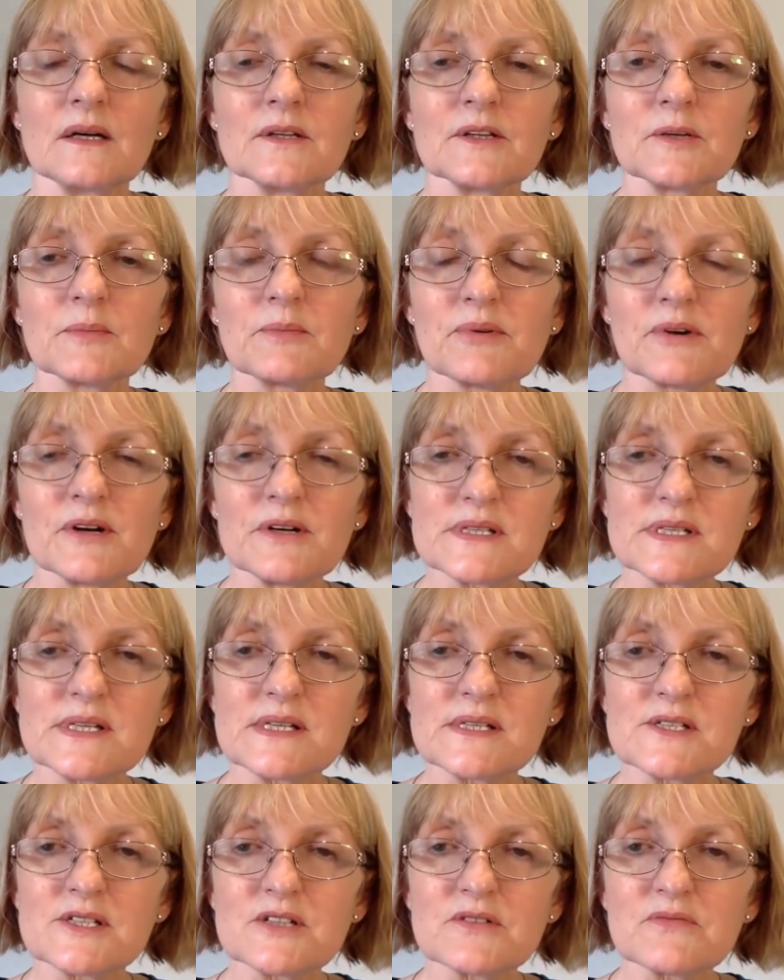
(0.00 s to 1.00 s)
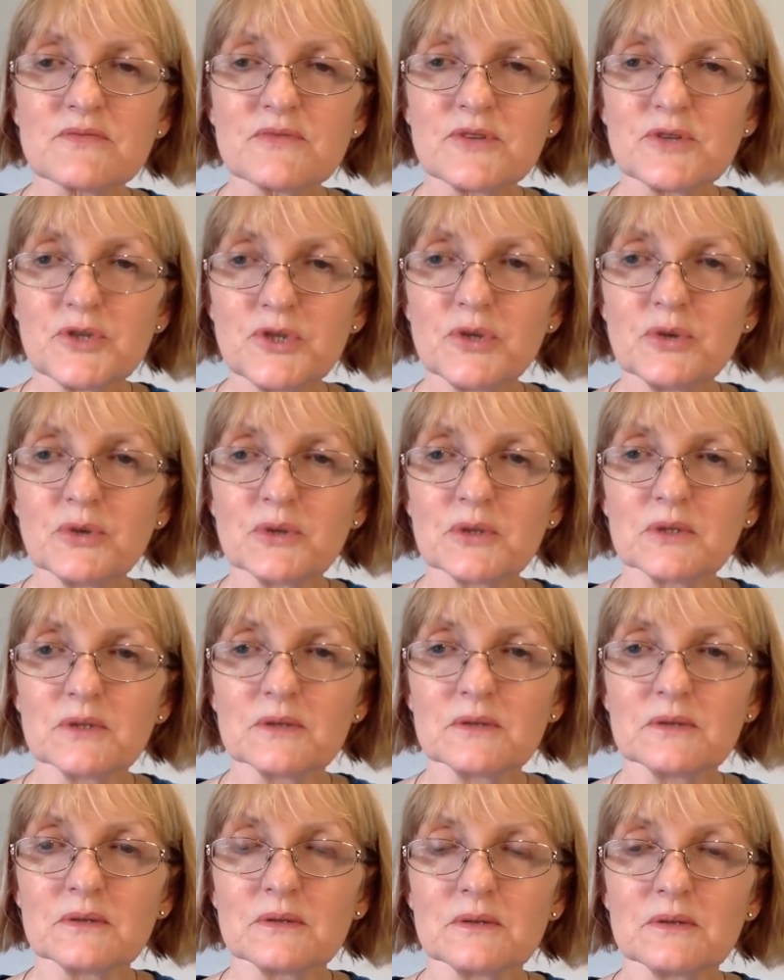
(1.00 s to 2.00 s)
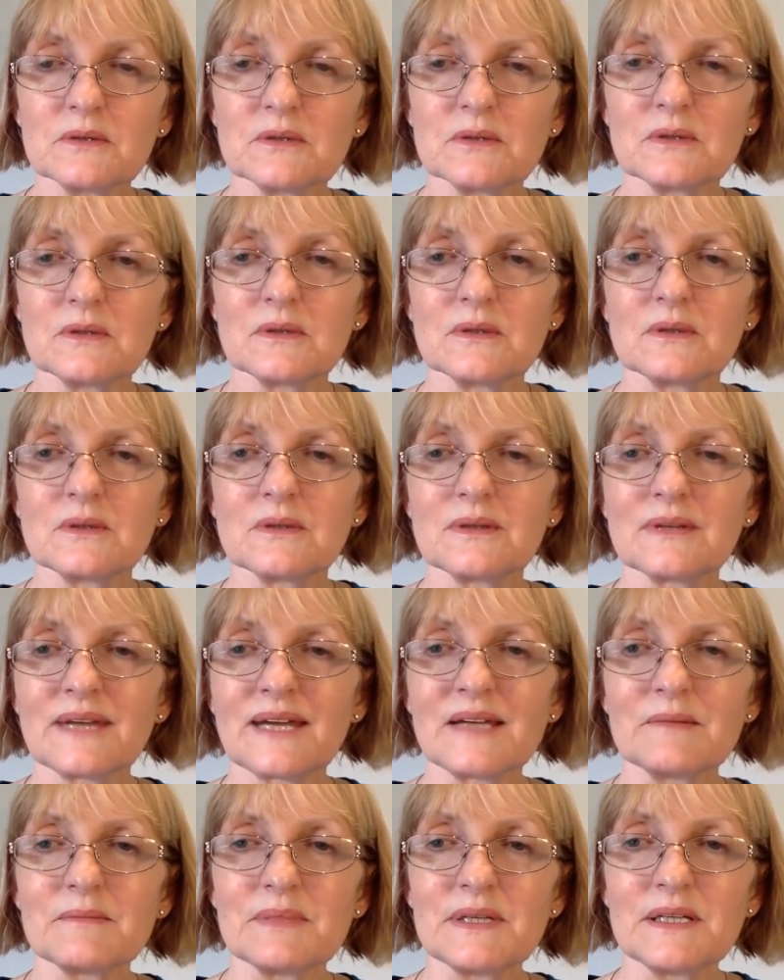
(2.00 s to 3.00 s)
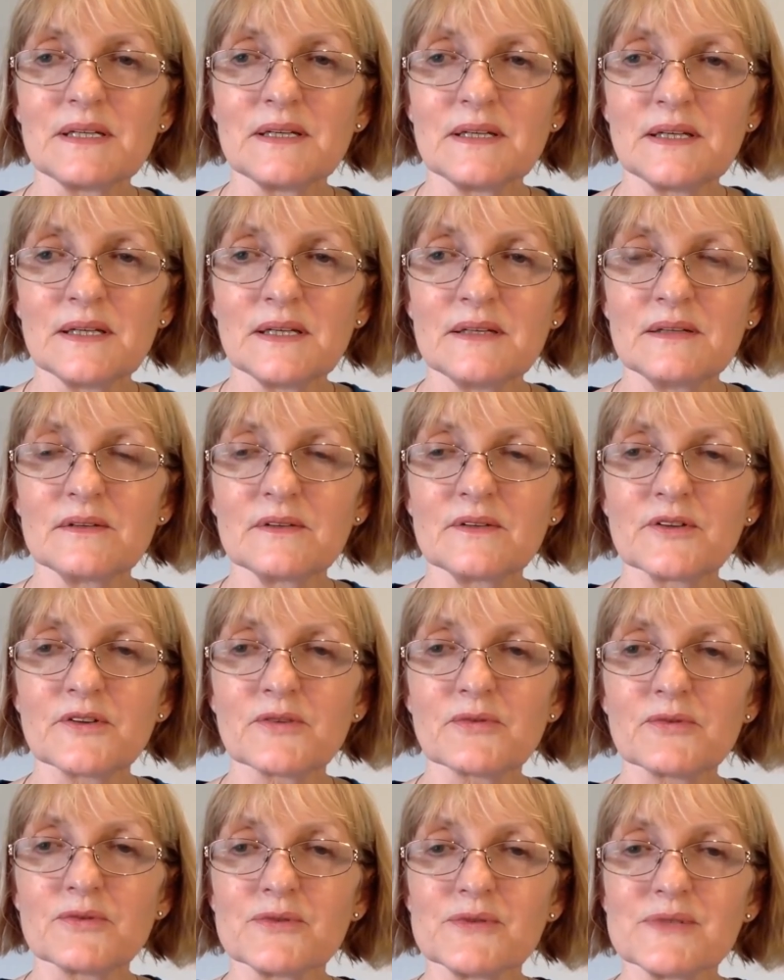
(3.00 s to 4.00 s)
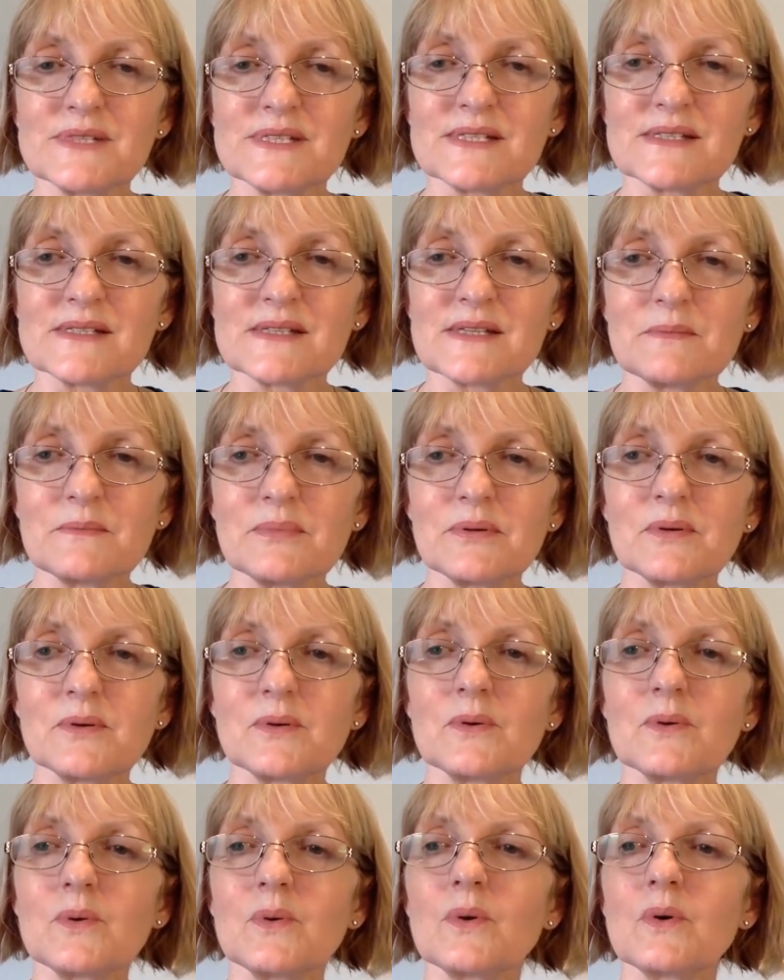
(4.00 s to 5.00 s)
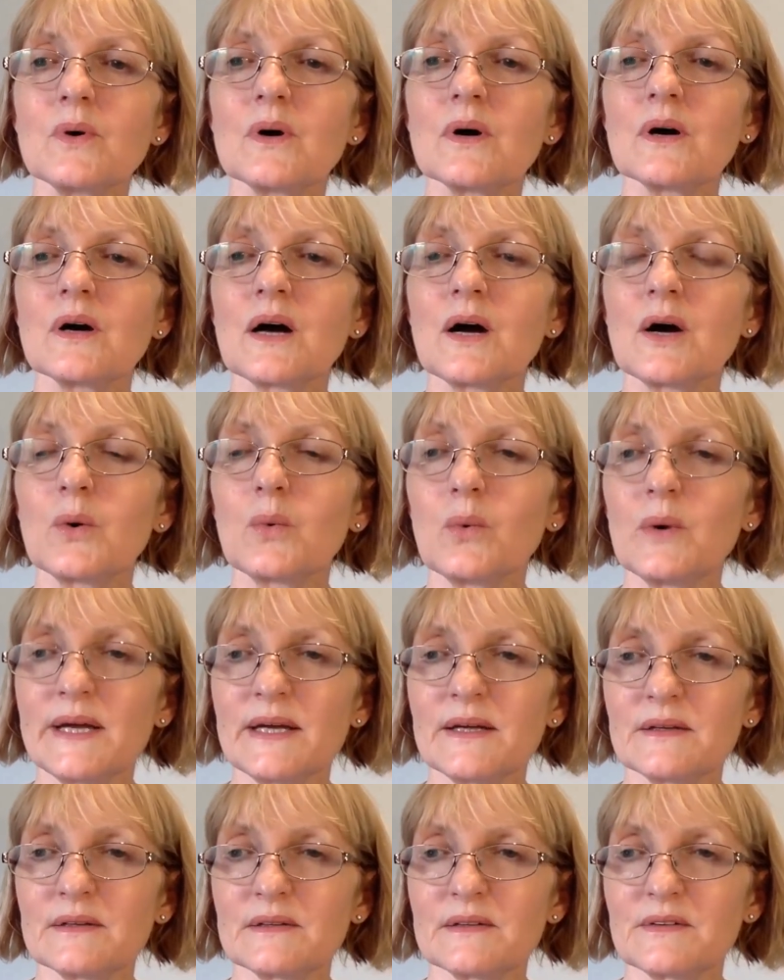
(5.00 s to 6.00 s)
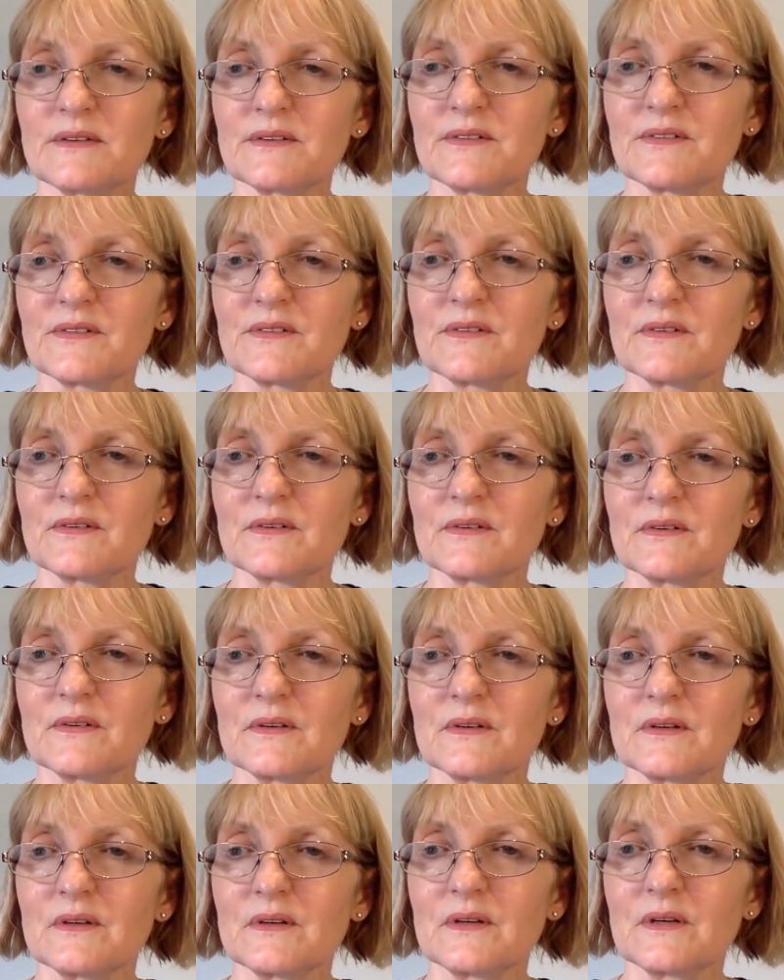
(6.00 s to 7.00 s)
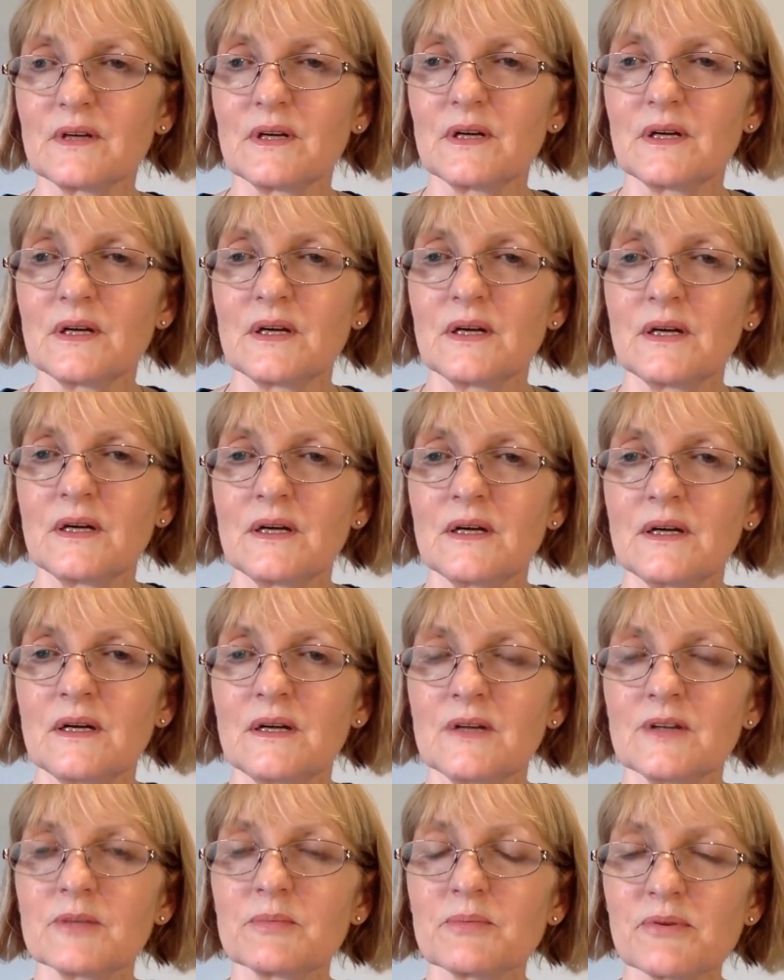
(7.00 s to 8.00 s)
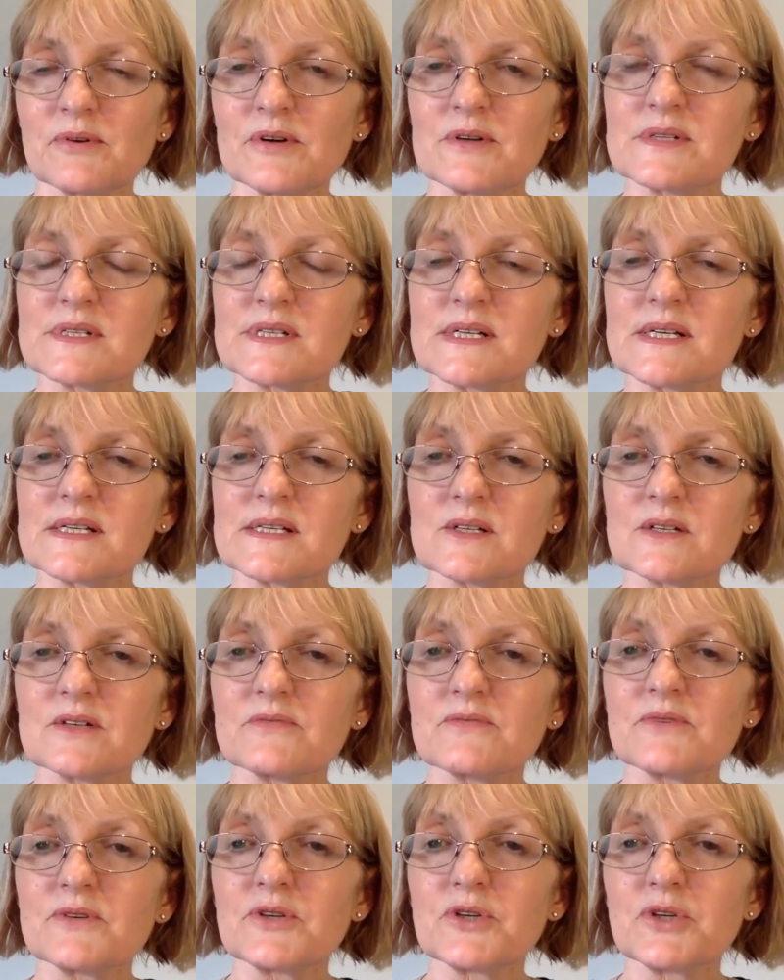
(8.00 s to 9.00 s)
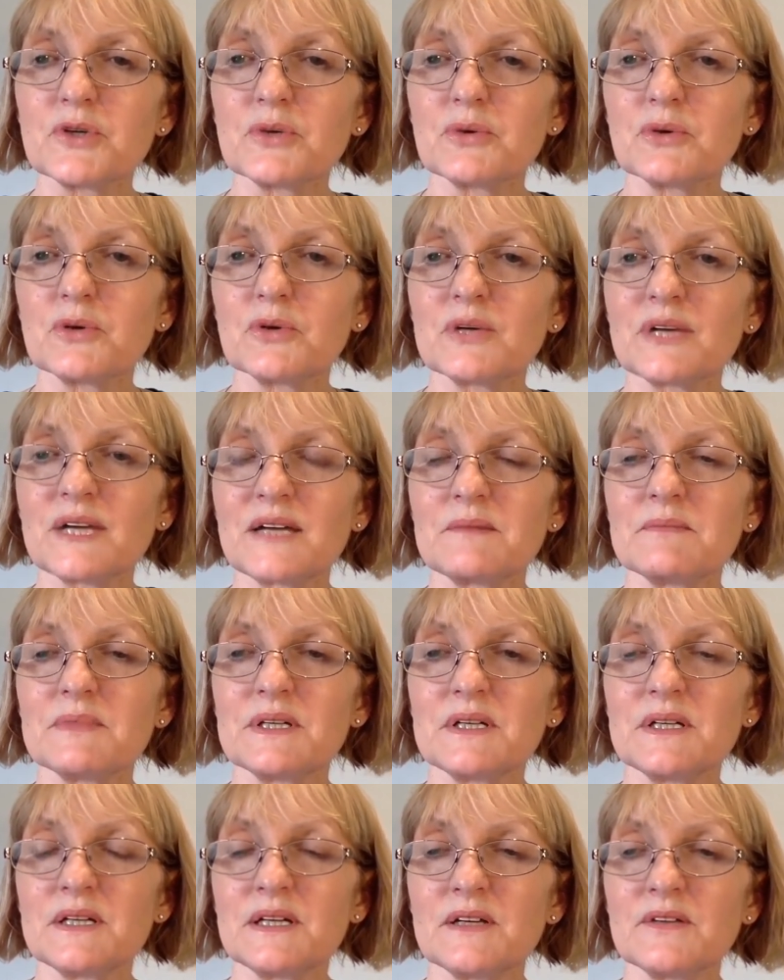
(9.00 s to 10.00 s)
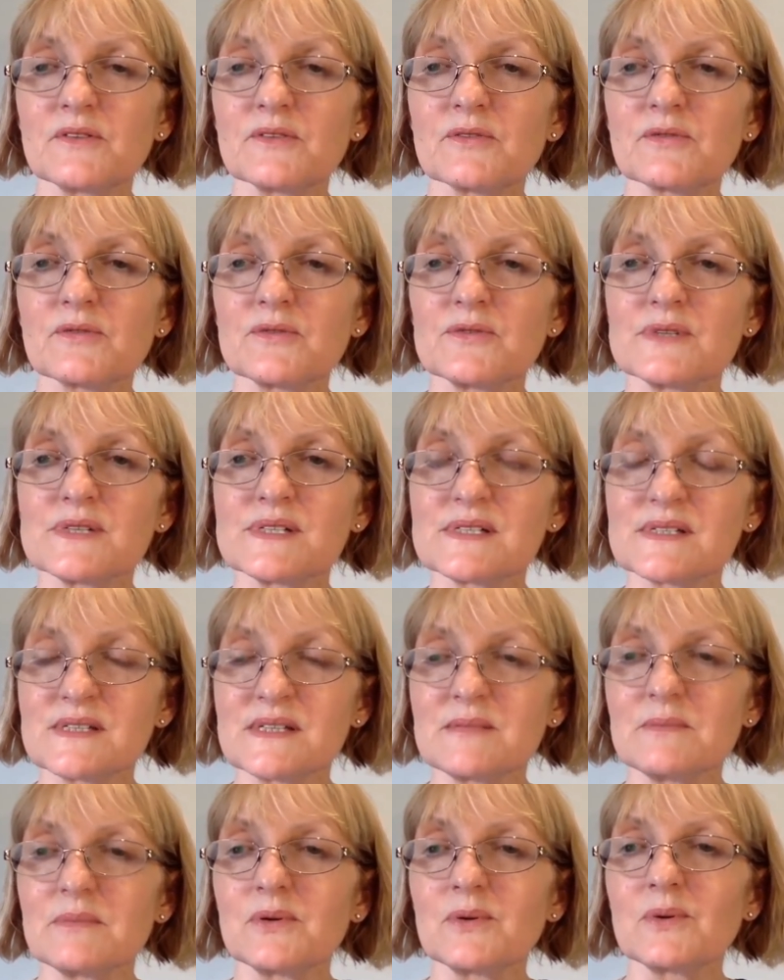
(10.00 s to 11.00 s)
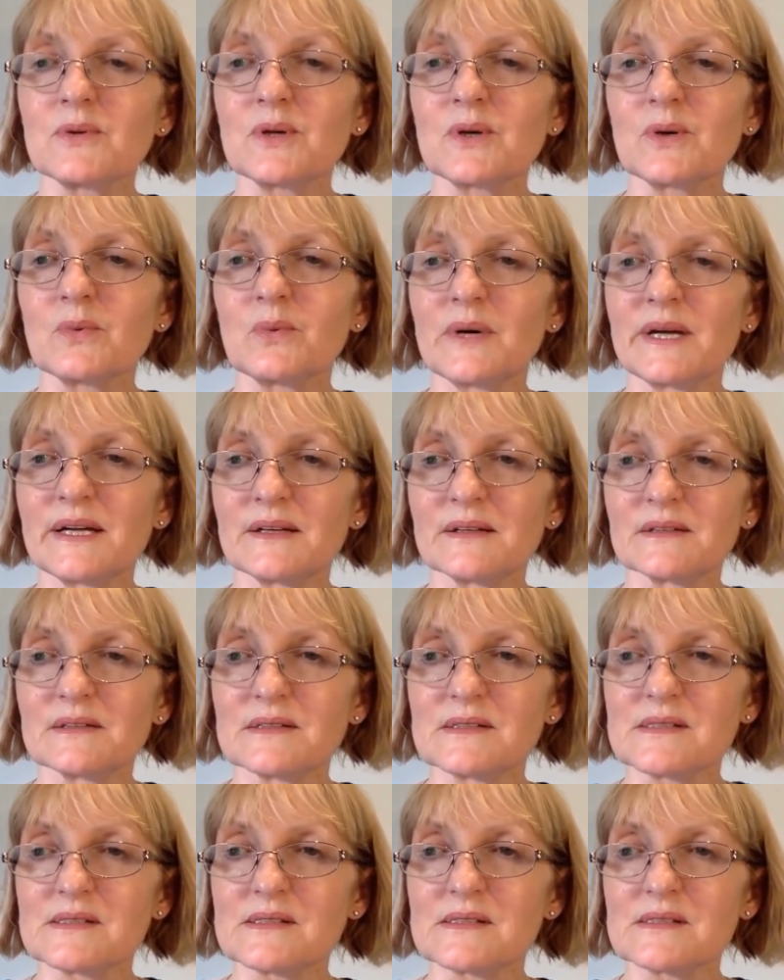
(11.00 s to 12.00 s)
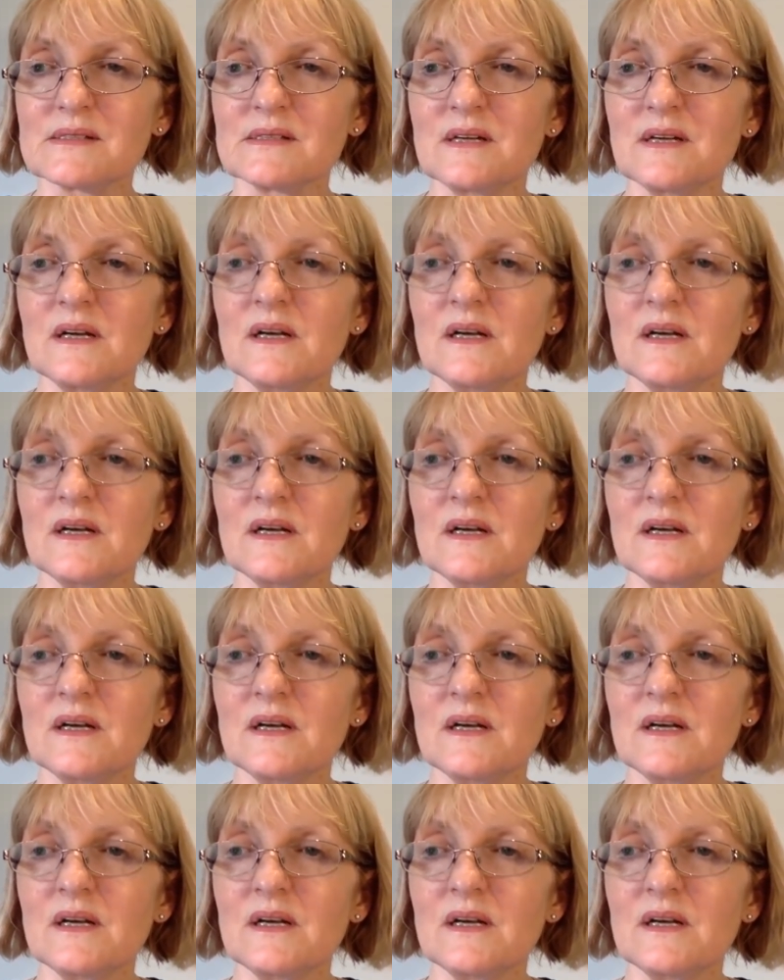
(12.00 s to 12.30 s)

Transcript: The process of renewal can begin through simple awareness. The process of renewal can begin through simple awareness.